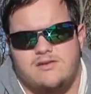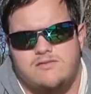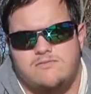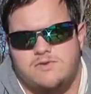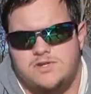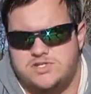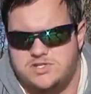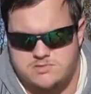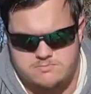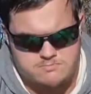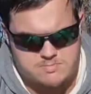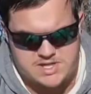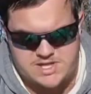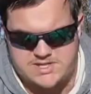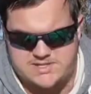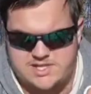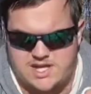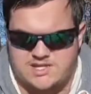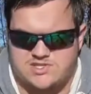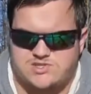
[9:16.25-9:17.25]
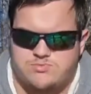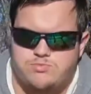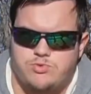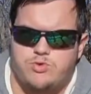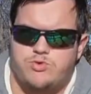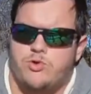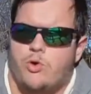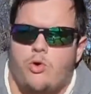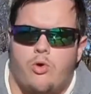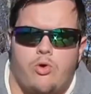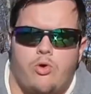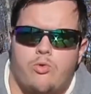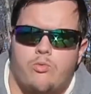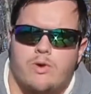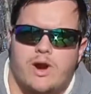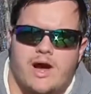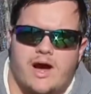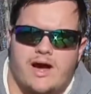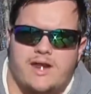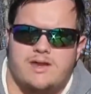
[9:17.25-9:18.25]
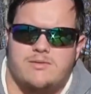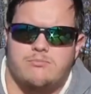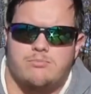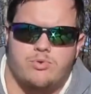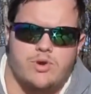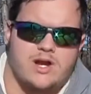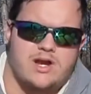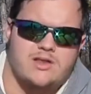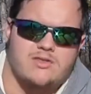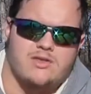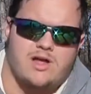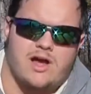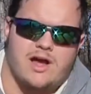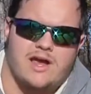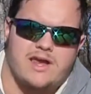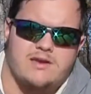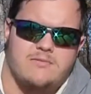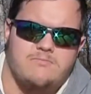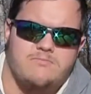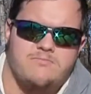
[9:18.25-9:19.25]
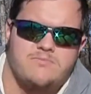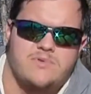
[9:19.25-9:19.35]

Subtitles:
which means I spool the whole rod in braided line,